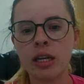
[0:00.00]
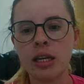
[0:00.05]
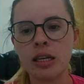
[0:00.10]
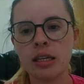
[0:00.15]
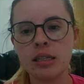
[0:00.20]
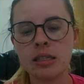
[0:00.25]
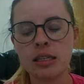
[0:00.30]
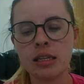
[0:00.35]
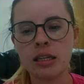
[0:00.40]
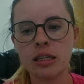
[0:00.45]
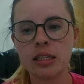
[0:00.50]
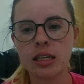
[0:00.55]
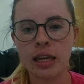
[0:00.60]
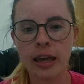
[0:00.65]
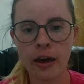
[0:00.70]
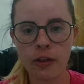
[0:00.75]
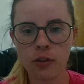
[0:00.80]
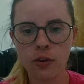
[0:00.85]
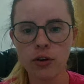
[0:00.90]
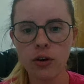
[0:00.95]
Easy
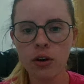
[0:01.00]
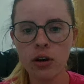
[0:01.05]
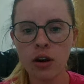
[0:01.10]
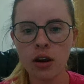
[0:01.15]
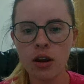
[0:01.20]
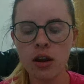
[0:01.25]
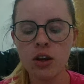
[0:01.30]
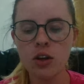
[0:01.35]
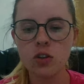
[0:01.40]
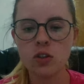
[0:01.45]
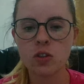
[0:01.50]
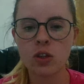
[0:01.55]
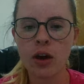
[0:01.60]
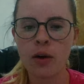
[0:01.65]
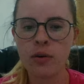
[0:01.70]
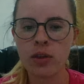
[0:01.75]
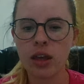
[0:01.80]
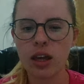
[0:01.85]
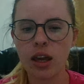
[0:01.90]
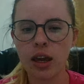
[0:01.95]
together. So that
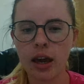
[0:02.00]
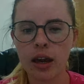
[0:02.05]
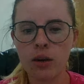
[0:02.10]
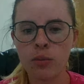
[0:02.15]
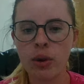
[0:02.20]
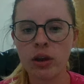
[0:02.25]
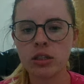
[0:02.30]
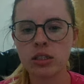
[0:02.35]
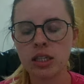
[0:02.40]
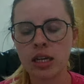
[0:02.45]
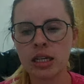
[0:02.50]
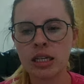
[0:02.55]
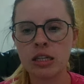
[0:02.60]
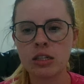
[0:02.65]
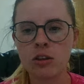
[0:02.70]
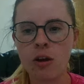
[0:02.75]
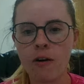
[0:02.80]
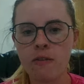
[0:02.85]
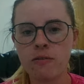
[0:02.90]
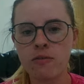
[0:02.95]
way they can kind of bounce ideas
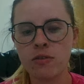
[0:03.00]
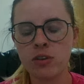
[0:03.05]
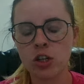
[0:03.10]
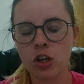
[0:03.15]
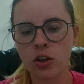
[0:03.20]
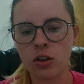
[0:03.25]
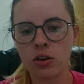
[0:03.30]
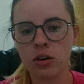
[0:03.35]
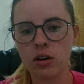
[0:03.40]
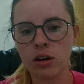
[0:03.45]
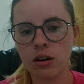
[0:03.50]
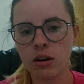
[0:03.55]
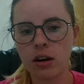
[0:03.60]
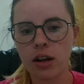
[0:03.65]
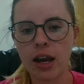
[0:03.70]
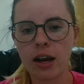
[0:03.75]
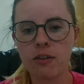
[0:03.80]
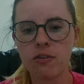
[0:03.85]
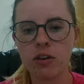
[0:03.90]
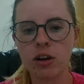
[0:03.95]
off of each other and
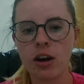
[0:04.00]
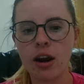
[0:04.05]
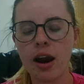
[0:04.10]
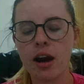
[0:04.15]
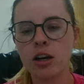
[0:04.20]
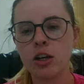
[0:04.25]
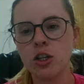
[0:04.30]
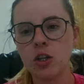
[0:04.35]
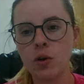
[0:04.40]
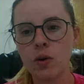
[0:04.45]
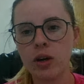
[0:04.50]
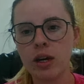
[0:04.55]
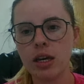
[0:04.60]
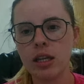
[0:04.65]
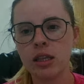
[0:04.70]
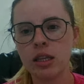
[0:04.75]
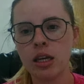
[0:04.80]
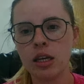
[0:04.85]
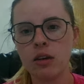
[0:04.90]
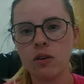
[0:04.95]
kind of figure out how to do it.
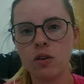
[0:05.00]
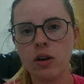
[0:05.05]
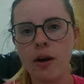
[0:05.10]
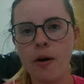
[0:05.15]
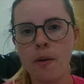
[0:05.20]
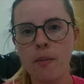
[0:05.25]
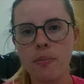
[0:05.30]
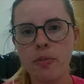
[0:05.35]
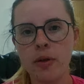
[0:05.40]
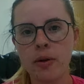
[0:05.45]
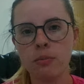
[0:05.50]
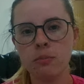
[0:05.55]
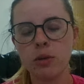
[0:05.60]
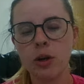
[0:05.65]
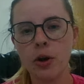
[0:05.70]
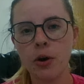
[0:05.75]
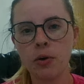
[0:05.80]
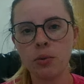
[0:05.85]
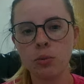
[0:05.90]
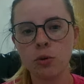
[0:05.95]
And then it would help them
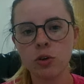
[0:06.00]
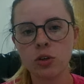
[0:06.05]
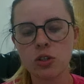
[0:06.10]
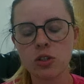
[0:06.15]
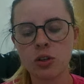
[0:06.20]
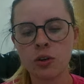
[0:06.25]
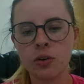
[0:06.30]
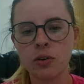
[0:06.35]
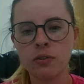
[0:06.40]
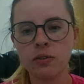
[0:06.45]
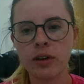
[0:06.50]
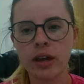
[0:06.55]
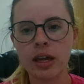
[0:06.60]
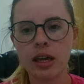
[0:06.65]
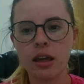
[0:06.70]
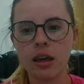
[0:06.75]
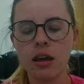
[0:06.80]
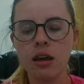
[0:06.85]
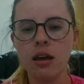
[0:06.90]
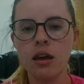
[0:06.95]
know more so
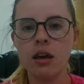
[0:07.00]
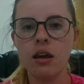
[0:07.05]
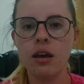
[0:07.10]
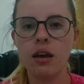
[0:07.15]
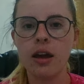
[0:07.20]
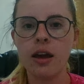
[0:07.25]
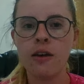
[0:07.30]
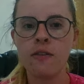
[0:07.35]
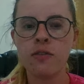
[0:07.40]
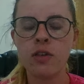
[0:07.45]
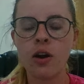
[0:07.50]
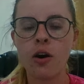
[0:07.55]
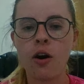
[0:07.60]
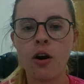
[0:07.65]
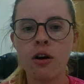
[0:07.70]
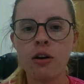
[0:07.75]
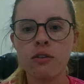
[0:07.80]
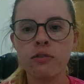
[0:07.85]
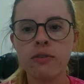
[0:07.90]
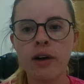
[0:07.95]
like if they
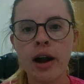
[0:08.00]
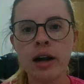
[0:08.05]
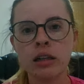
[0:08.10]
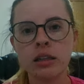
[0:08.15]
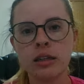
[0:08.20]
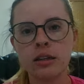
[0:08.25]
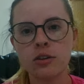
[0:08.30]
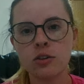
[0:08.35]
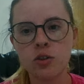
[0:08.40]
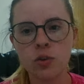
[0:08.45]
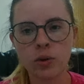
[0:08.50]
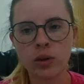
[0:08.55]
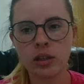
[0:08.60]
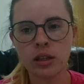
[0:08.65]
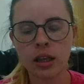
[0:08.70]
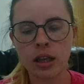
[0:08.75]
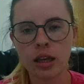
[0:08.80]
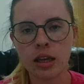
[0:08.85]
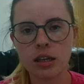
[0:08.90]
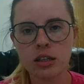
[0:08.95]
are filing
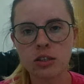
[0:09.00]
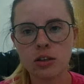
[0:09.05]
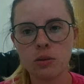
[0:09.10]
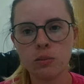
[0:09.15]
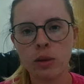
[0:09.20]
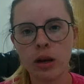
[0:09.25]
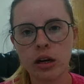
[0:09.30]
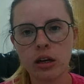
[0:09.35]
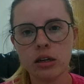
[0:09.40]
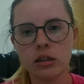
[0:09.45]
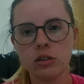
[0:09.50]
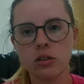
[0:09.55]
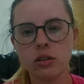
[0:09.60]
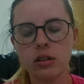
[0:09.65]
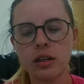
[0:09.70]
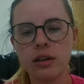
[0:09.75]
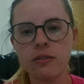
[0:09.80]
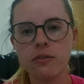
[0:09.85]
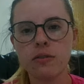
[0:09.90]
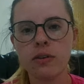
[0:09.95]
jointly because they're married or
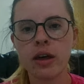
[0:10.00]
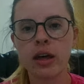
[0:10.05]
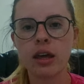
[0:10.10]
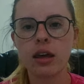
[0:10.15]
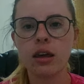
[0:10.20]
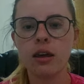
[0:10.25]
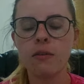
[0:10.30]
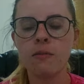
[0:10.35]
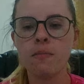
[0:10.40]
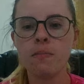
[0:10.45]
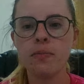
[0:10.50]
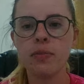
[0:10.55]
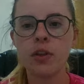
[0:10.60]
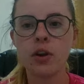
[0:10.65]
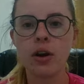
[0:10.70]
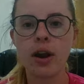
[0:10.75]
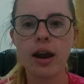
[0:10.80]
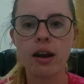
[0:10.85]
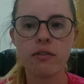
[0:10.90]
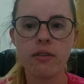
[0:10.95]
if like
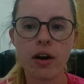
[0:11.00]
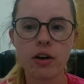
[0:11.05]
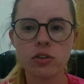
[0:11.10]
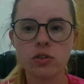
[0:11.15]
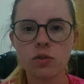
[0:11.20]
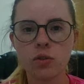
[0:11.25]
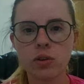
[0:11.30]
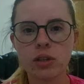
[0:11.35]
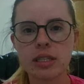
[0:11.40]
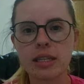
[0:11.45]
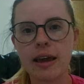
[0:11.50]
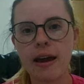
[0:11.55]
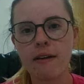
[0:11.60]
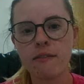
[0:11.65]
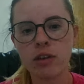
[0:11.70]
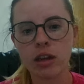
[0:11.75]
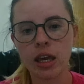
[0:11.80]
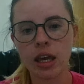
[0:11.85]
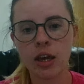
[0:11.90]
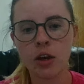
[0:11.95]
they're a head of household because they have
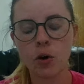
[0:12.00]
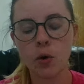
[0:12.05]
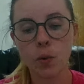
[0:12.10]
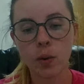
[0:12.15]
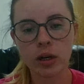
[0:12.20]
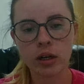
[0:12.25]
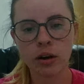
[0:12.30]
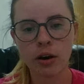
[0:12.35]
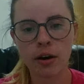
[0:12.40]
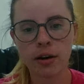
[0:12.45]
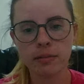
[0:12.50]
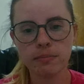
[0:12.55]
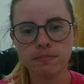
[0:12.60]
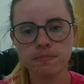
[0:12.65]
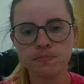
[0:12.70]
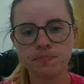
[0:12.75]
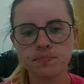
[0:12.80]
a kid or whatnot.